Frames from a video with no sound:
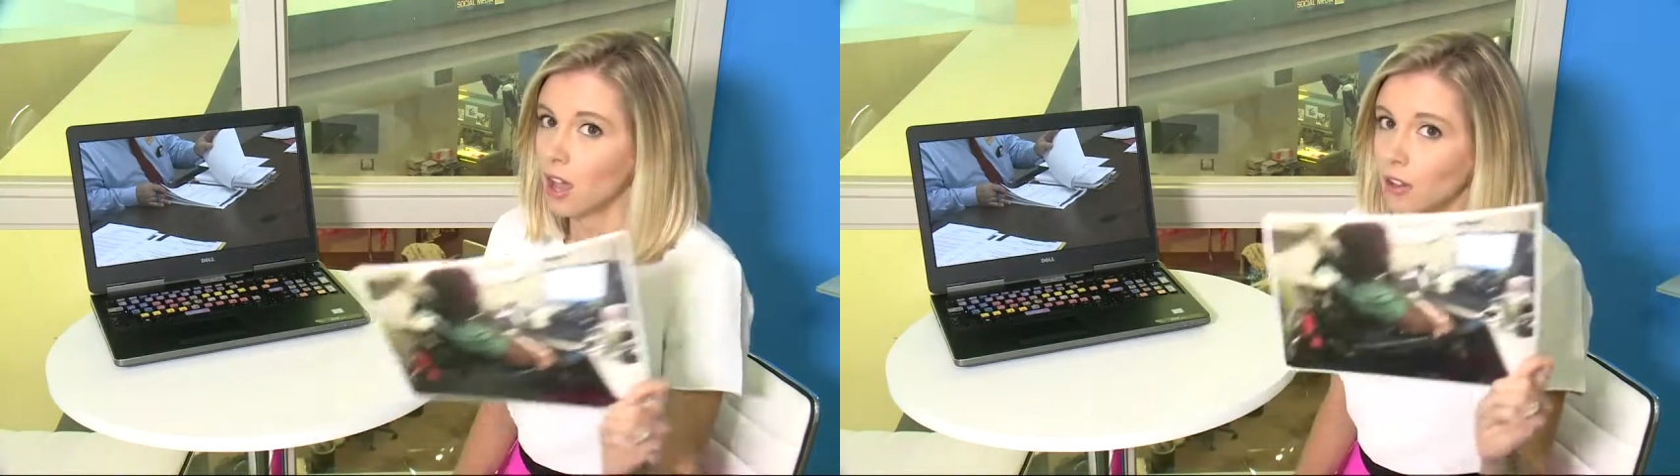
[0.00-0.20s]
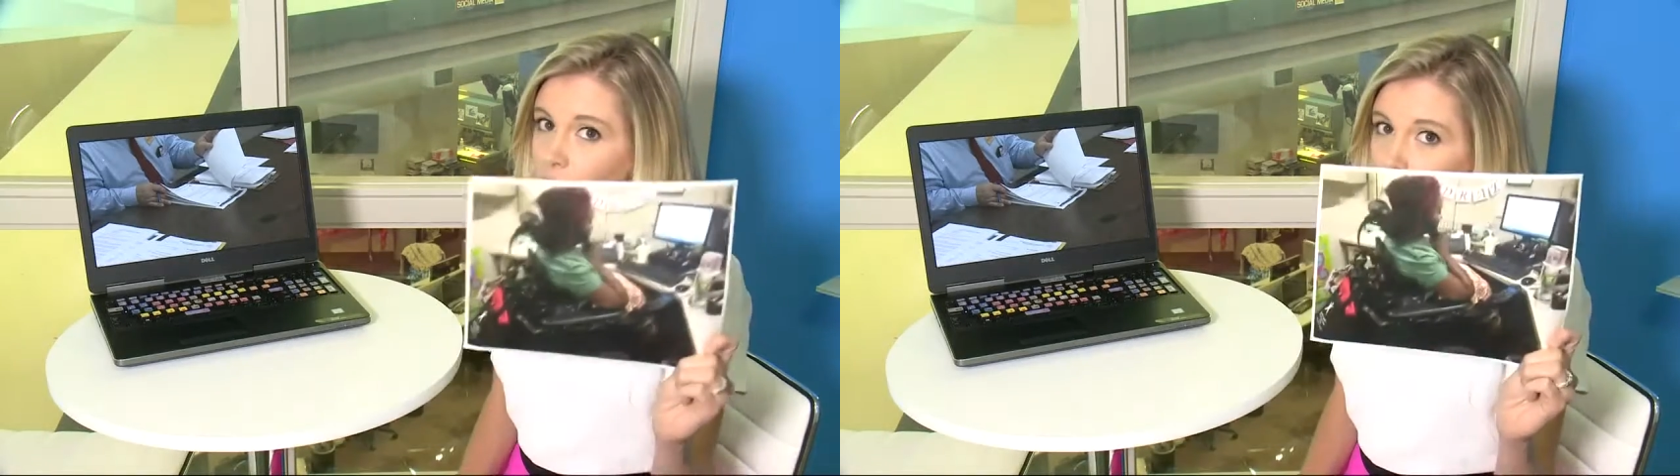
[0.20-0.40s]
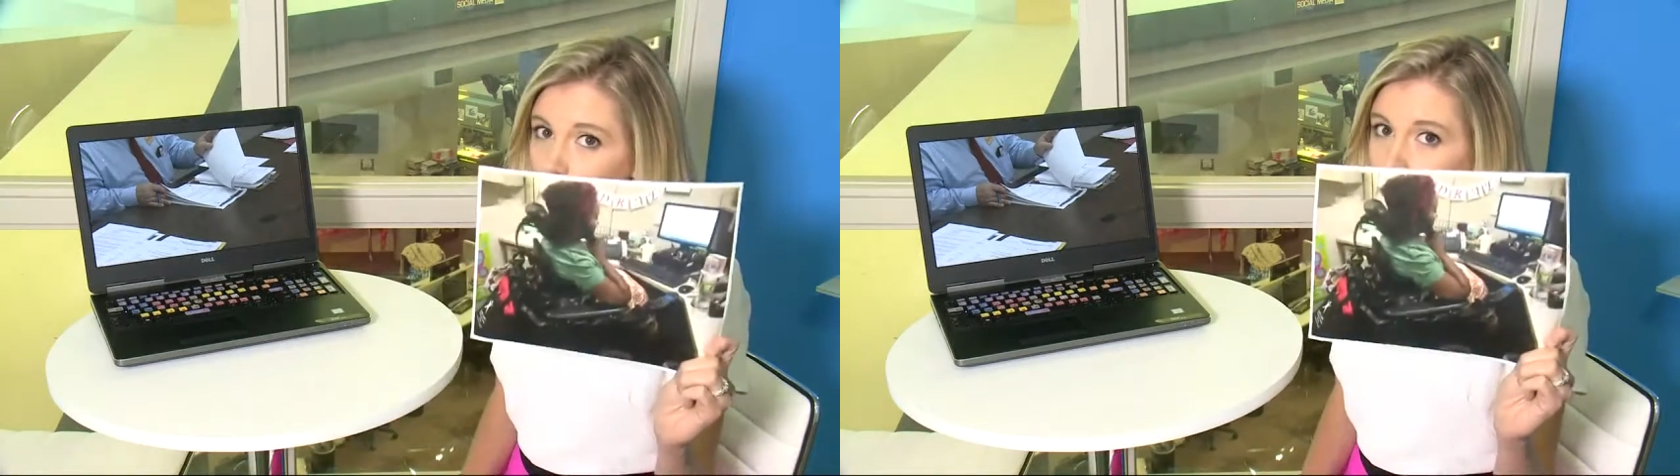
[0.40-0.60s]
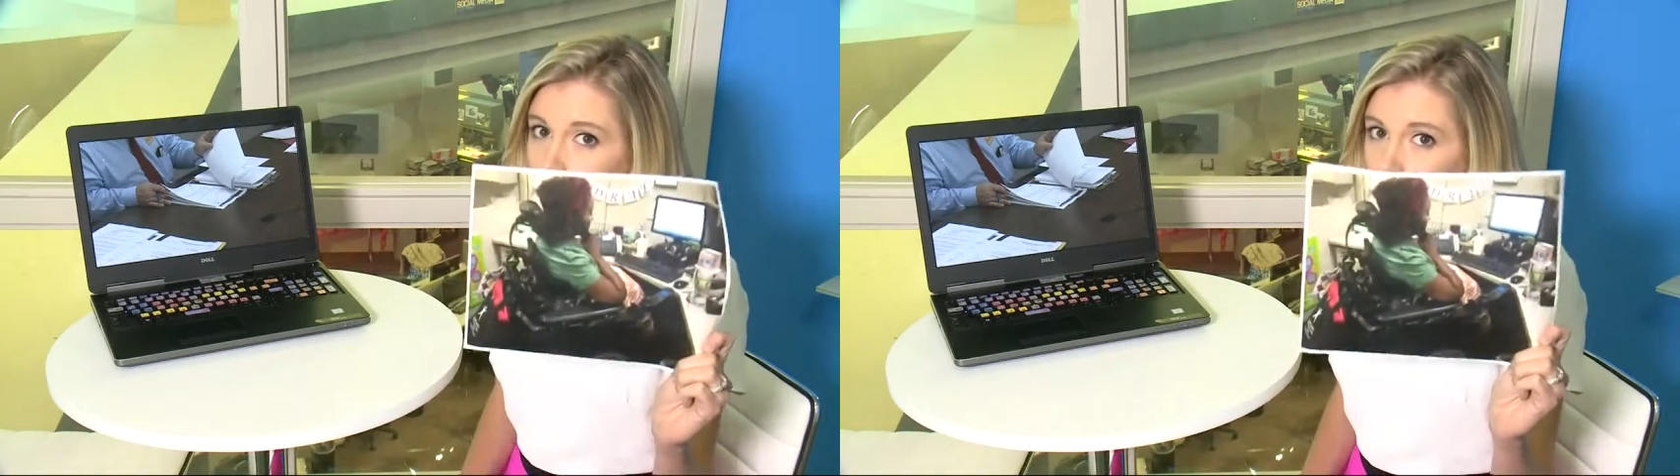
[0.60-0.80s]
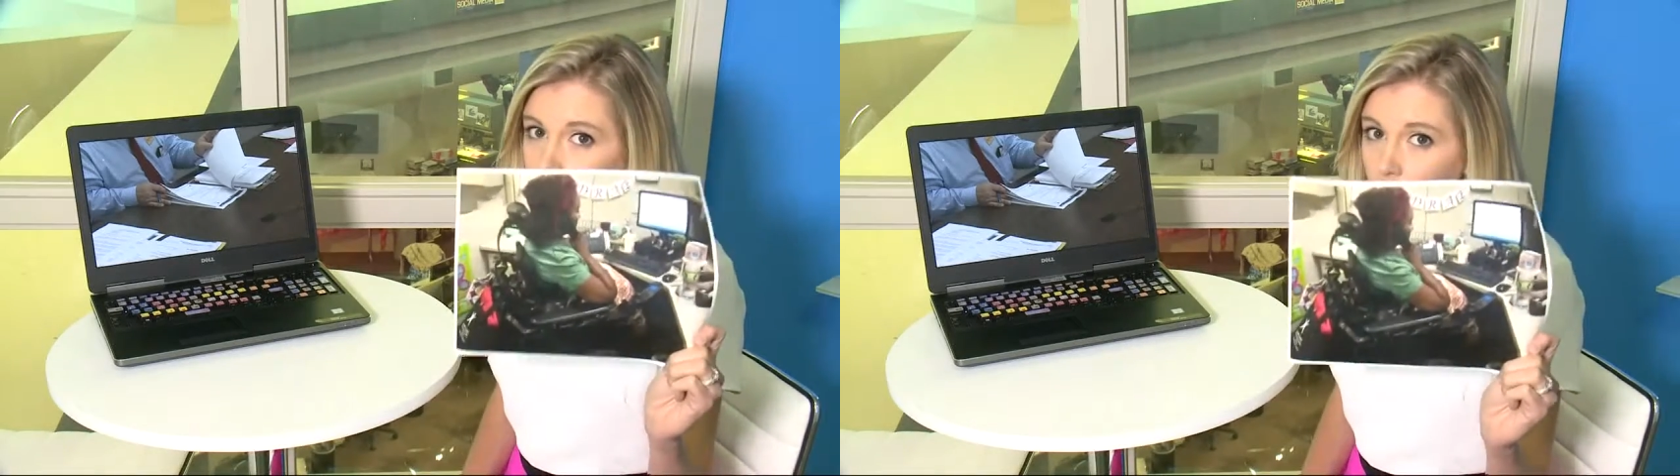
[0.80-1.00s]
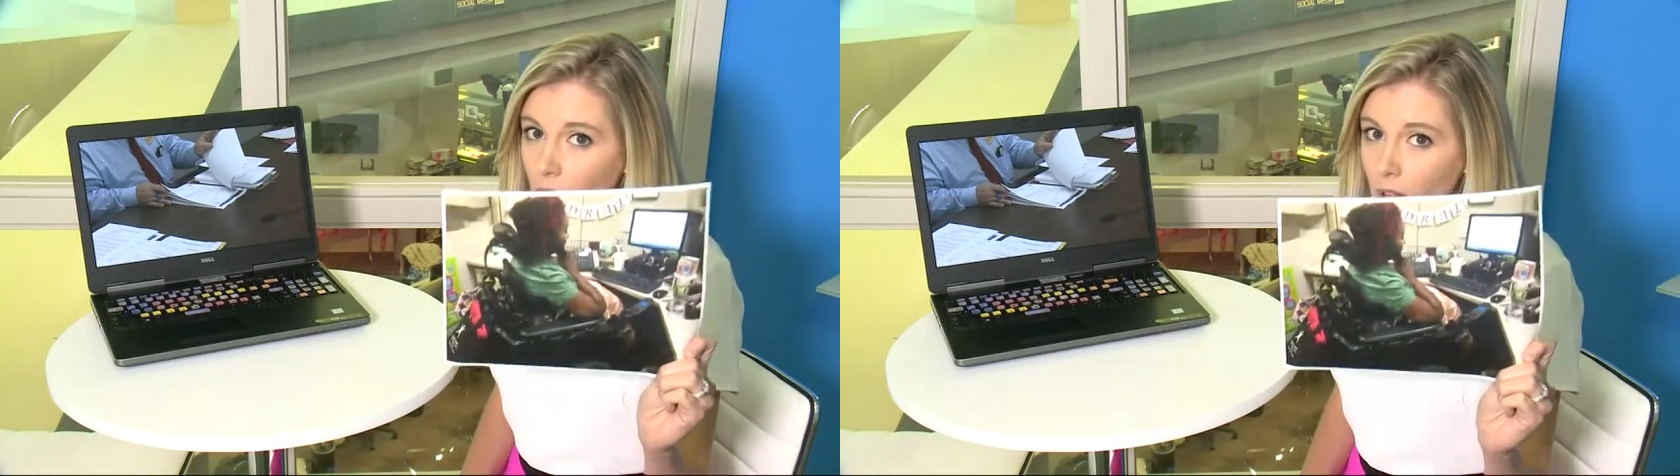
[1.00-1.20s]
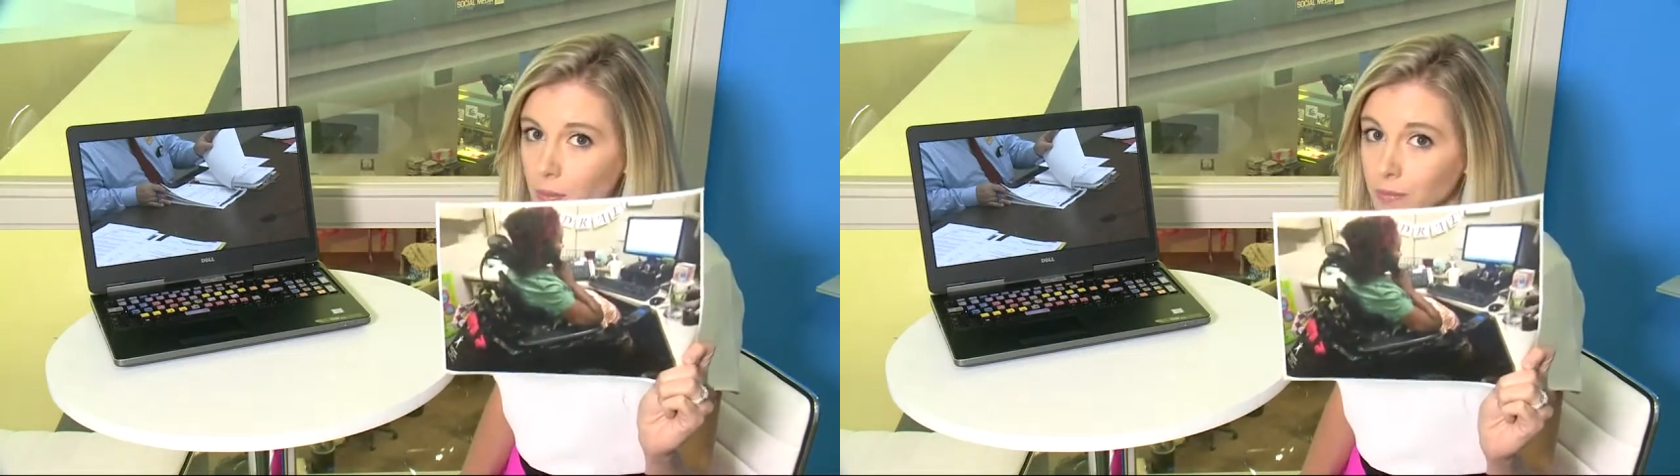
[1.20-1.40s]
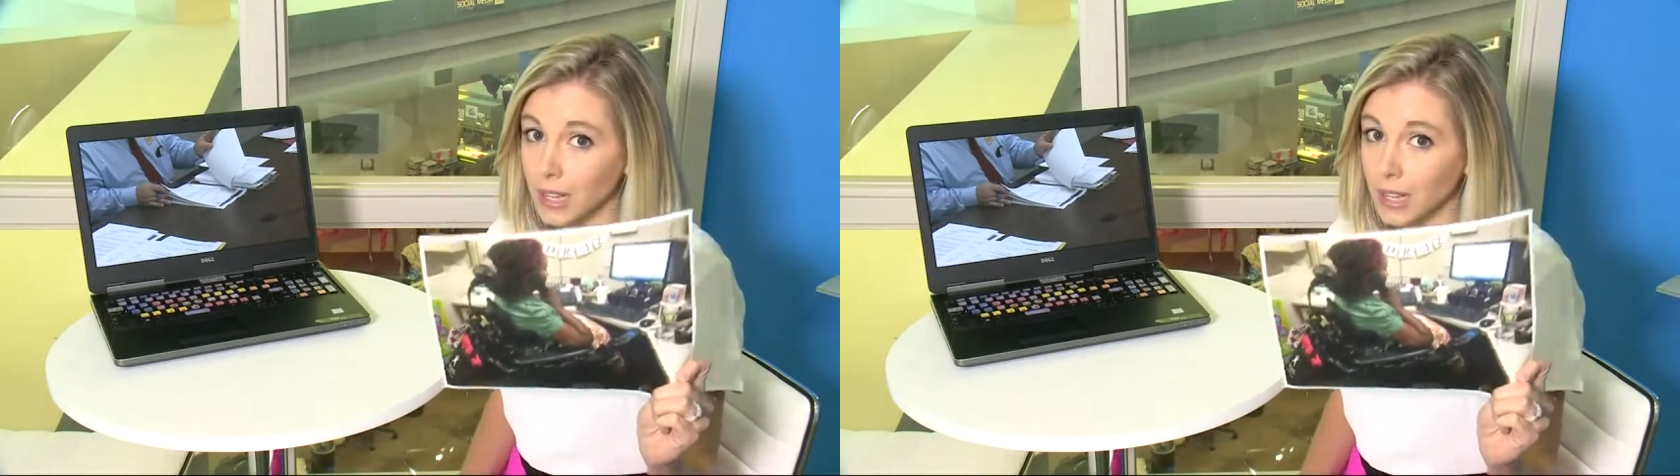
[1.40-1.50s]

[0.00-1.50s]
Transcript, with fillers: a full time job.